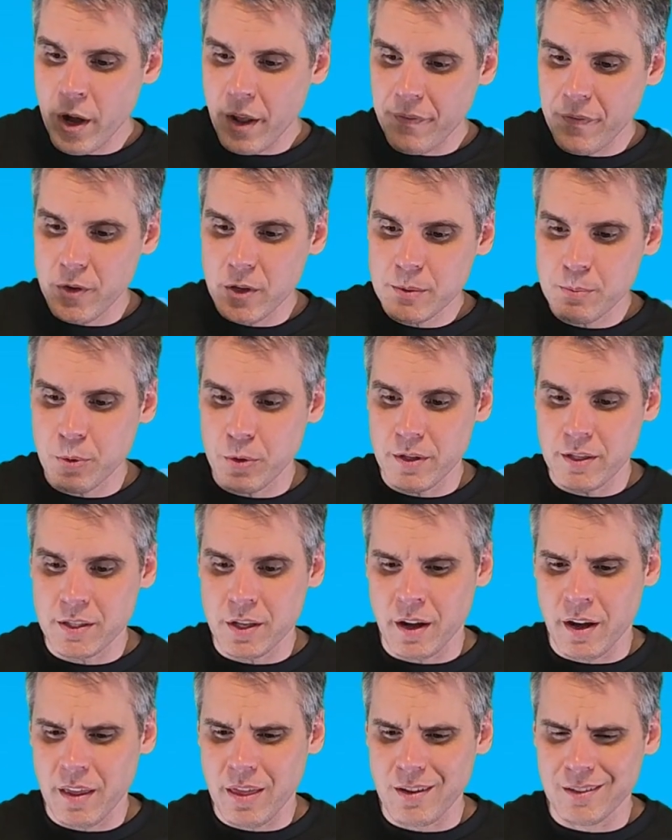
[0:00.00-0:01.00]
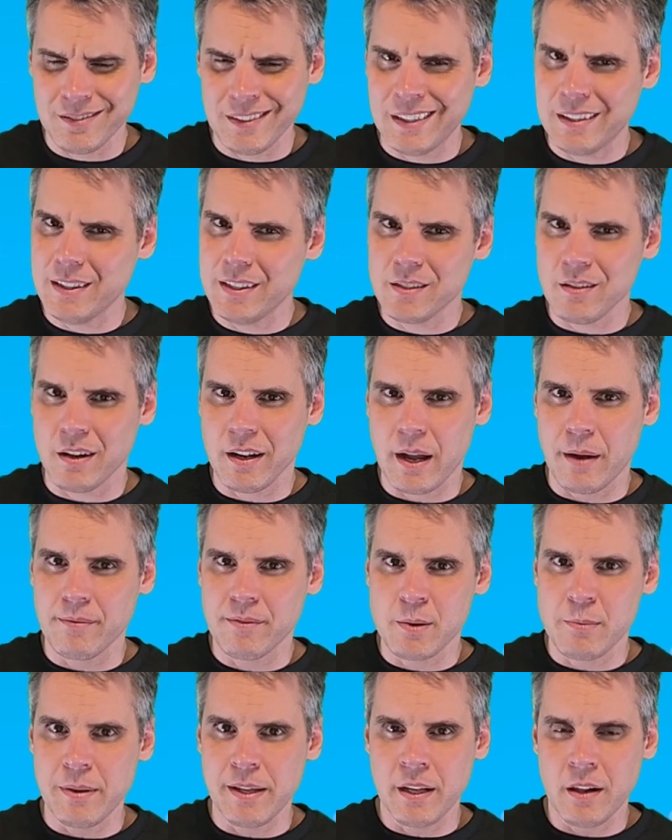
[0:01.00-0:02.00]
When I first put this on, I thought, these are
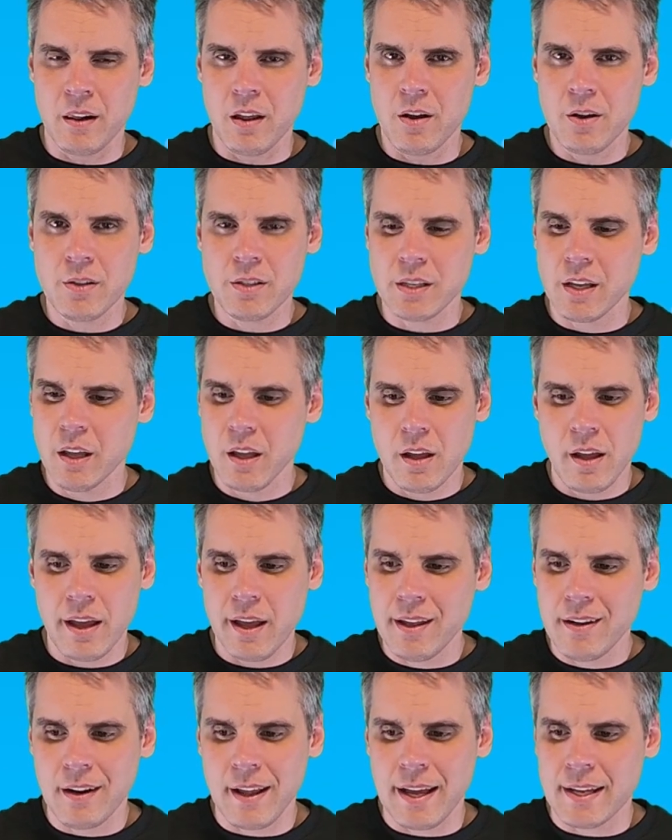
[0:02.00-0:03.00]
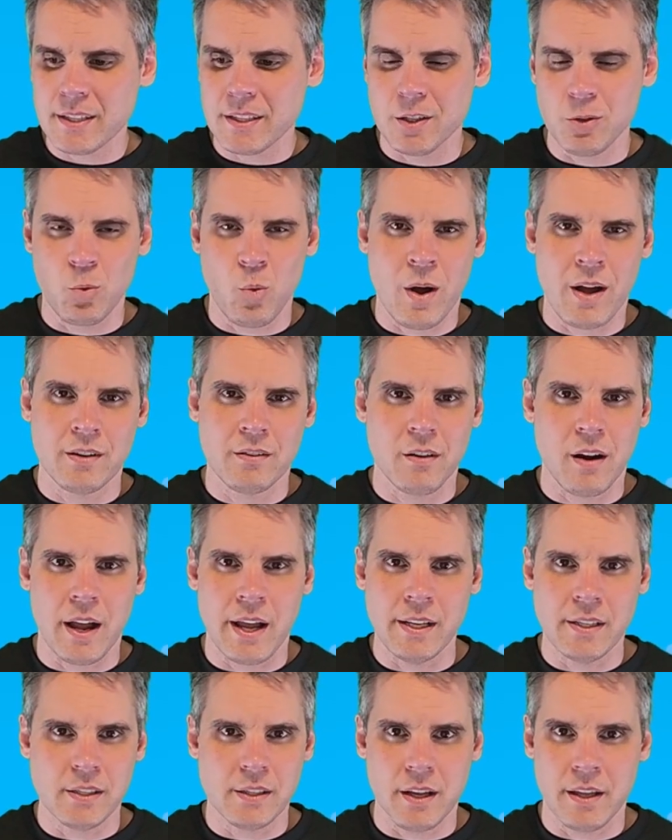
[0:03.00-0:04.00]
uncomfortably close. It lasted one
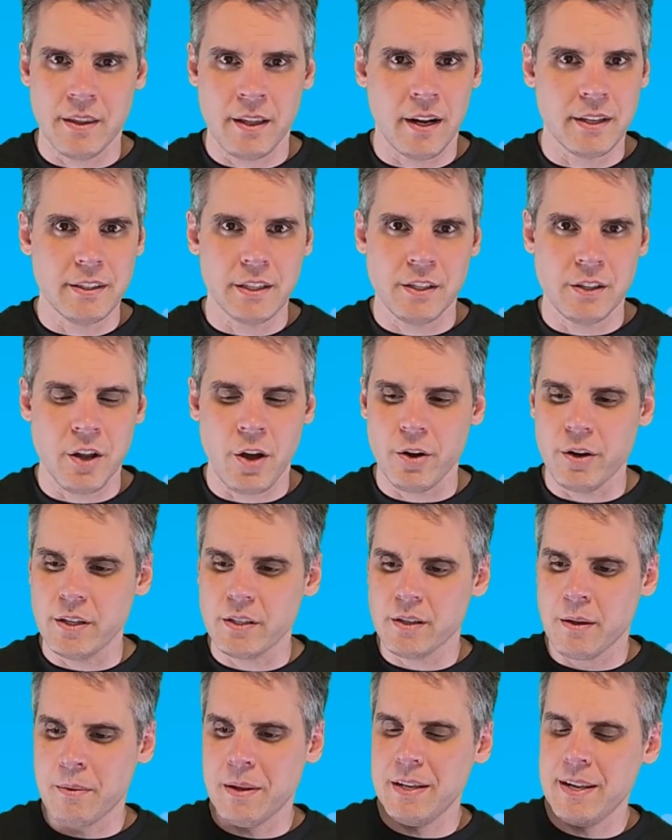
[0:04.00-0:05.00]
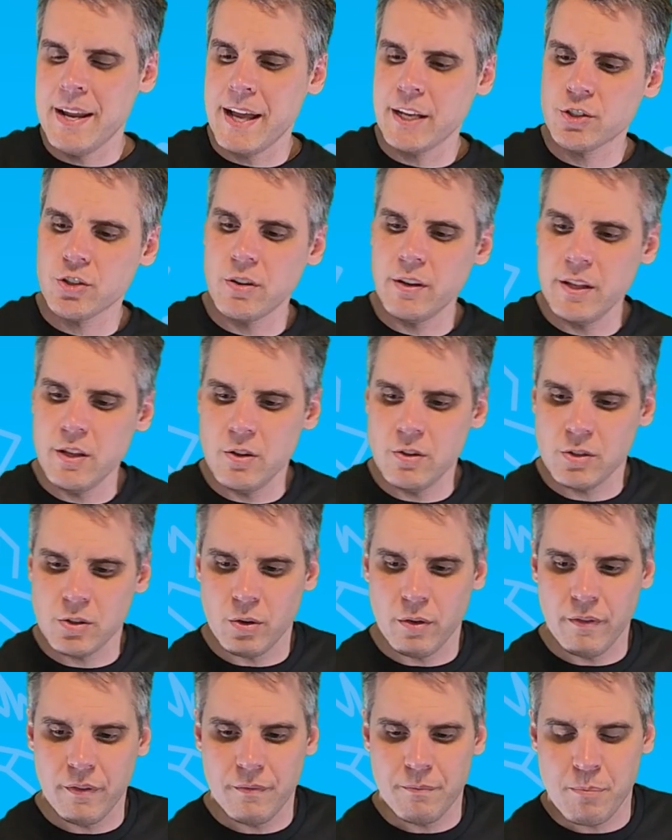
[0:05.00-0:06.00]
race and then I didn't notice. Naturally
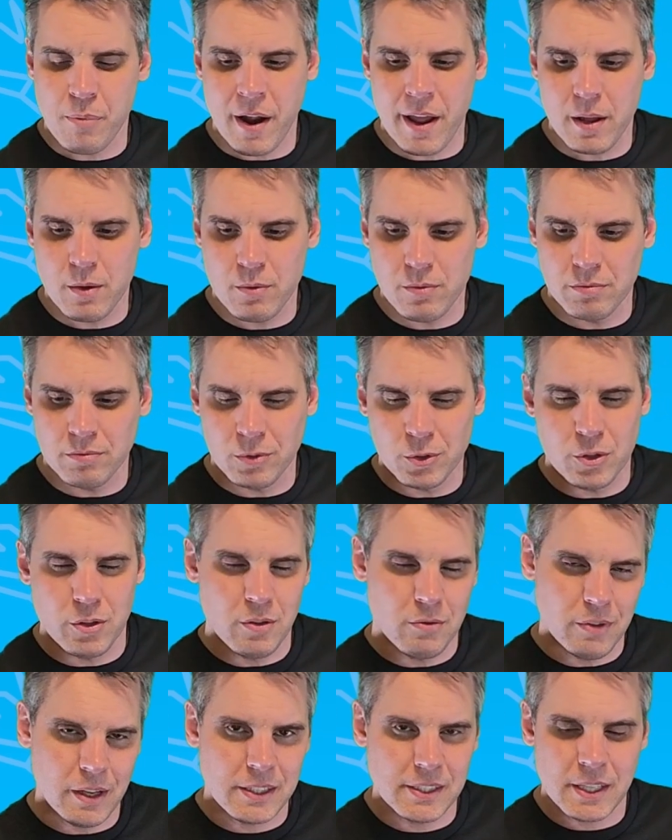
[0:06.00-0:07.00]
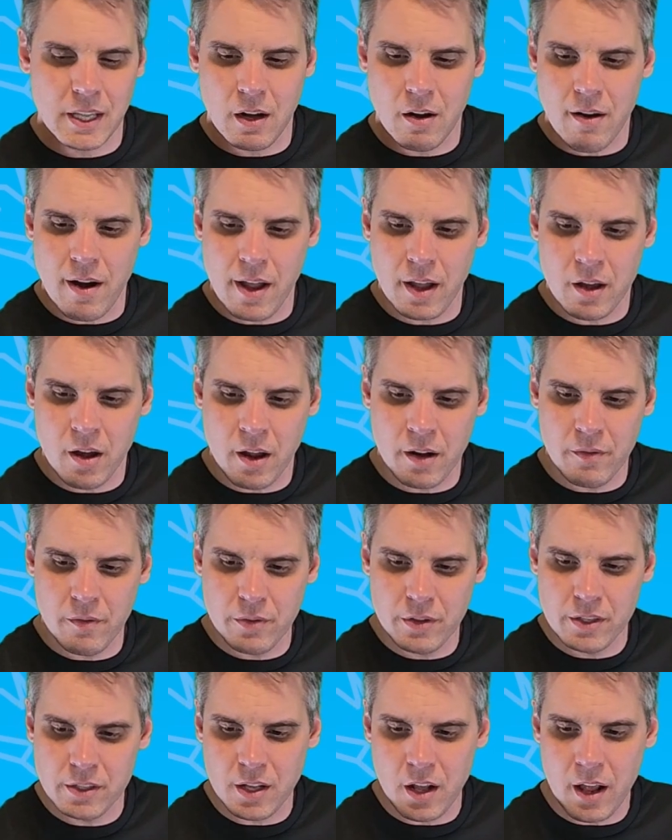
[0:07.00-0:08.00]
you sort of brake, you accelerate
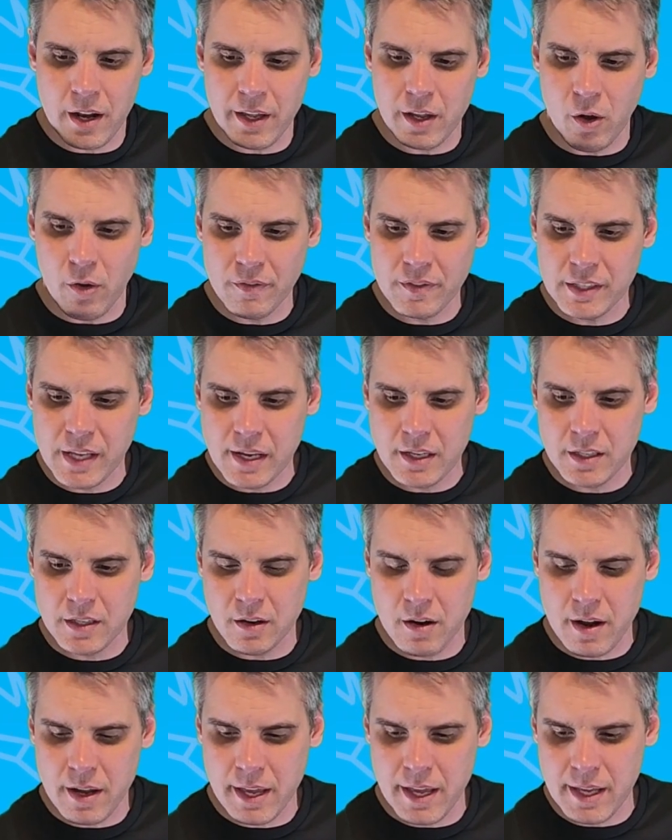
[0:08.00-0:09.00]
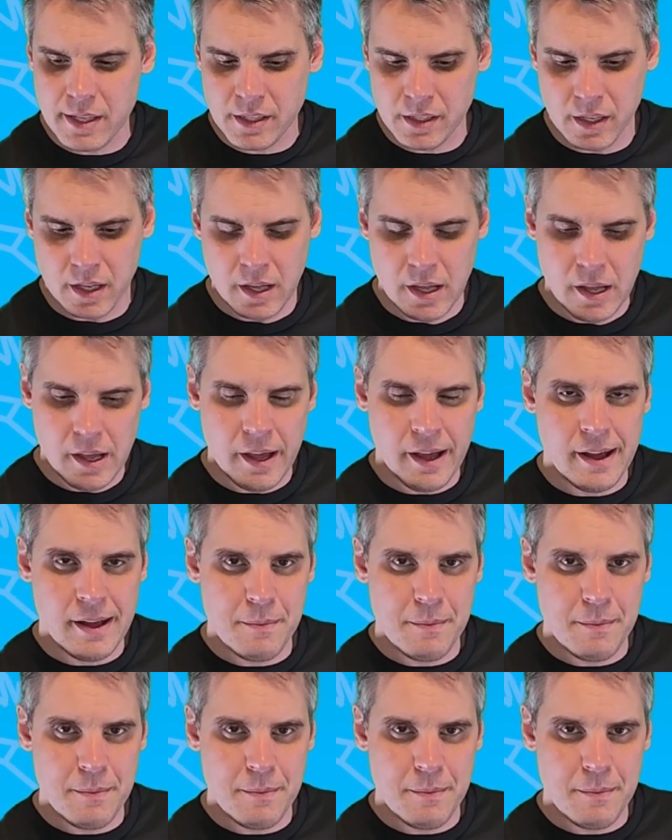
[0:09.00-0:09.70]
kind of with slightly off center, I guess,